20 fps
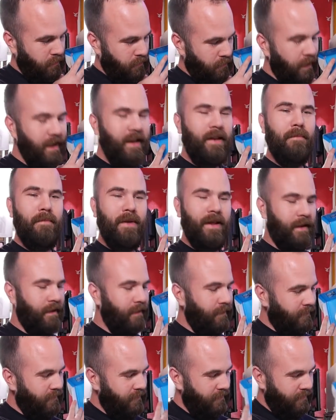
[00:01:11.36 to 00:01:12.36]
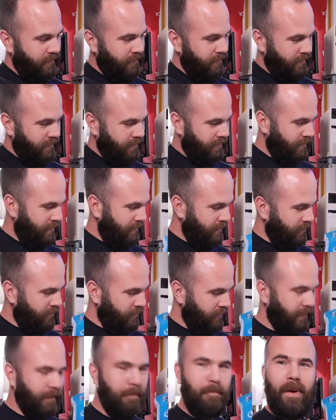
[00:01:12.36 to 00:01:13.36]
wait a minute, this is
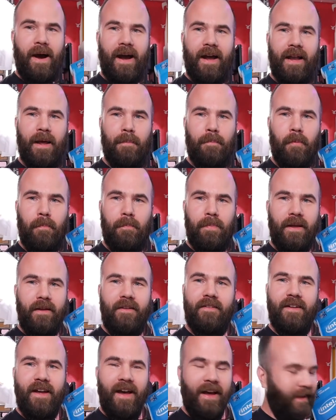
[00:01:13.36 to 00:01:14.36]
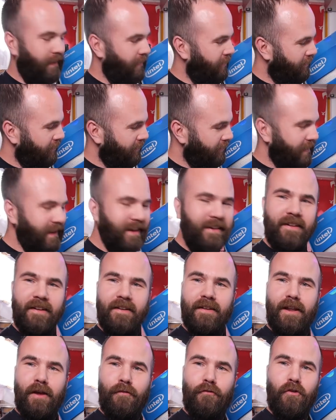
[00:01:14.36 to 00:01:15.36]
not a pineapple pizza, this is
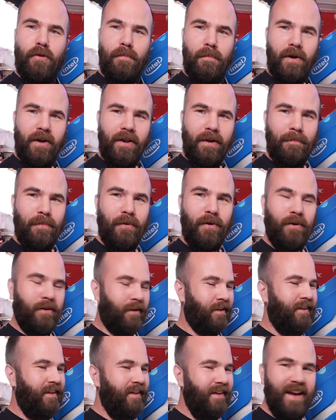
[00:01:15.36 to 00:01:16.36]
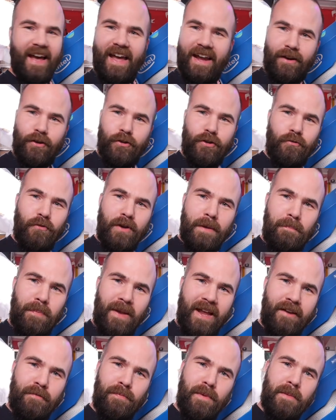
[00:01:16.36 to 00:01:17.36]
a different motherboard. I got a
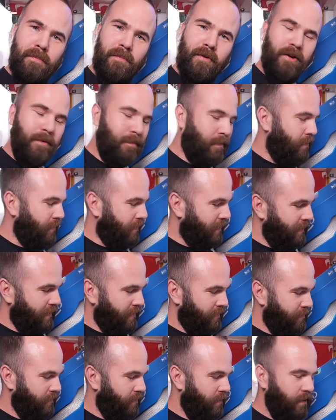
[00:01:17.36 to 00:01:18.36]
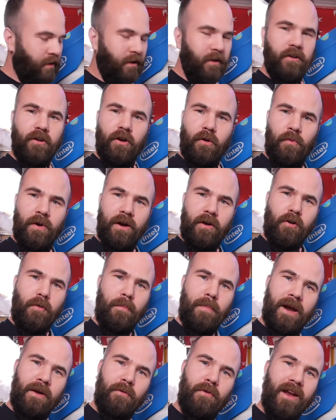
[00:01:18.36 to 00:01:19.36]
replacement motherboard in. So
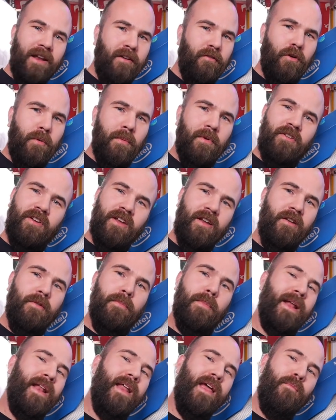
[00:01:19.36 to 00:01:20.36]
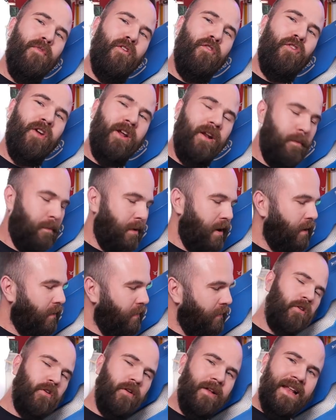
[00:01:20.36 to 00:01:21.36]
welcome by Retro Machines, my name is Victor
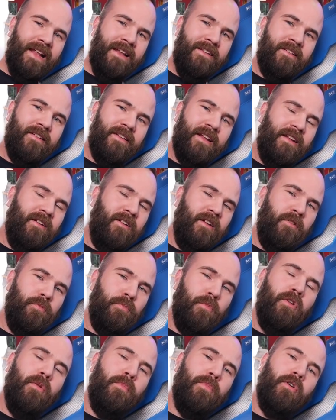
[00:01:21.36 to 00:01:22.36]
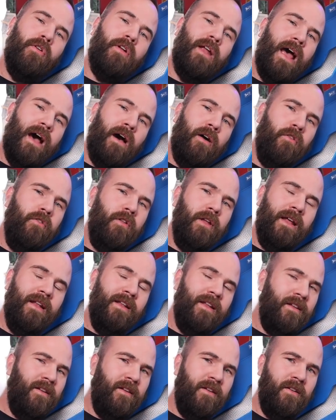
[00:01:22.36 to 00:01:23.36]
Bart. So let's test this motherboard out,
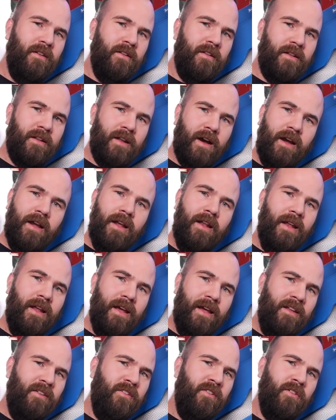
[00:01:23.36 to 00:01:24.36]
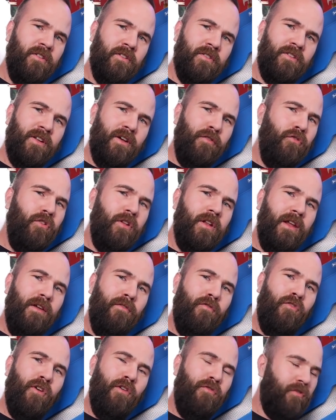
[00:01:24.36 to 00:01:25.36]
and this is a Tyan
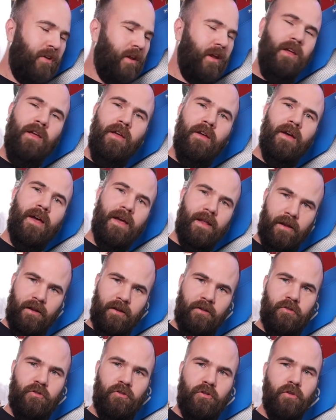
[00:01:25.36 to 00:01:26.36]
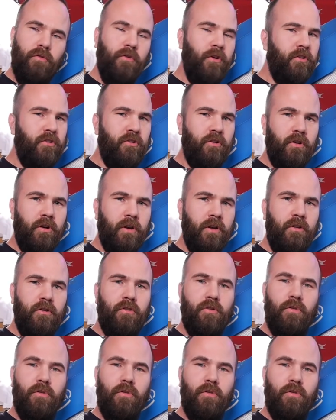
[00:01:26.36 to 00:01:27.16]
S7050 and it's dual socket